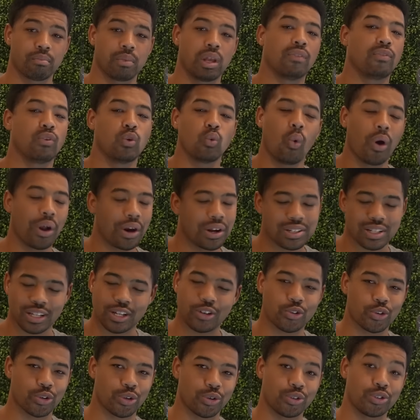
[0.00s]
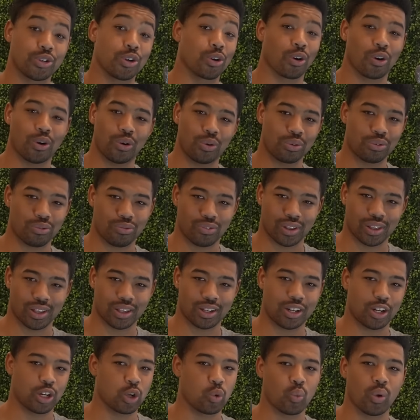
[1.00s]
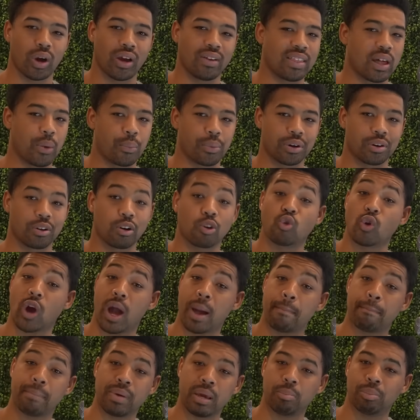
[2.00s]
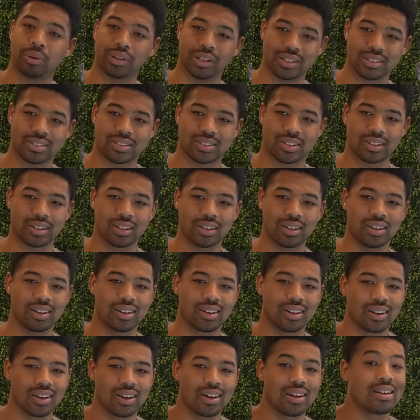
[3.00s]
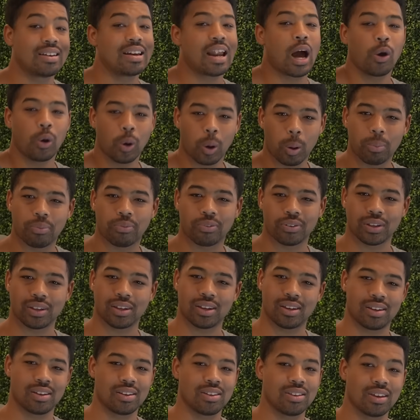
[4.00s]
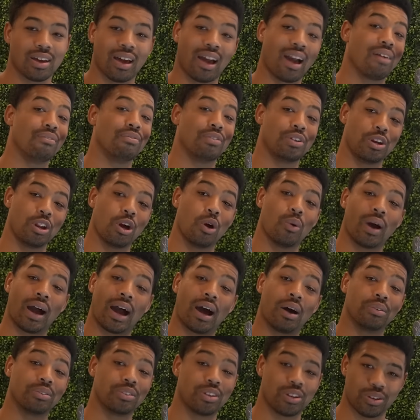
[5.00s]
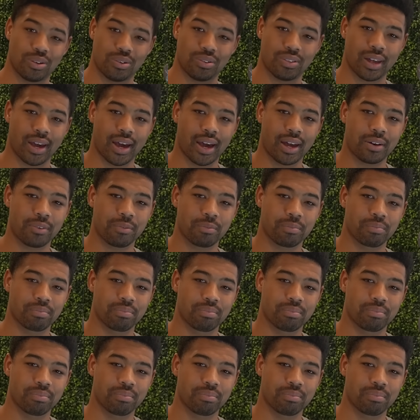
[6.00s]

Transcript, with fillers: But if you wanted to introduce your own villain in a way that would grab people instantly, now hopefully you have the know-how to do that.